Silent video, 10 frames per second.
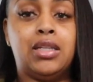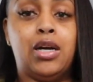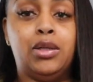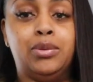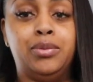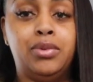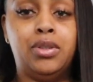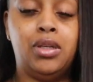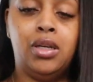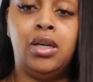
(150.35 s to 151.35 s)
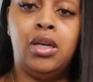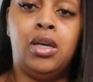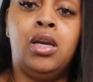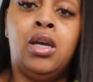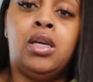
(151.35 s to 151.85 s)
So
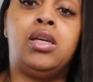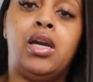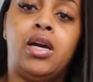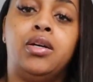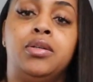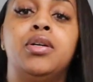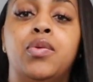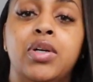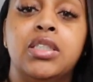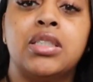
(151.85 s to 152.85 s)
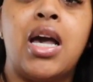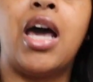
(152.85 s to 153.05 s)
yeah, we just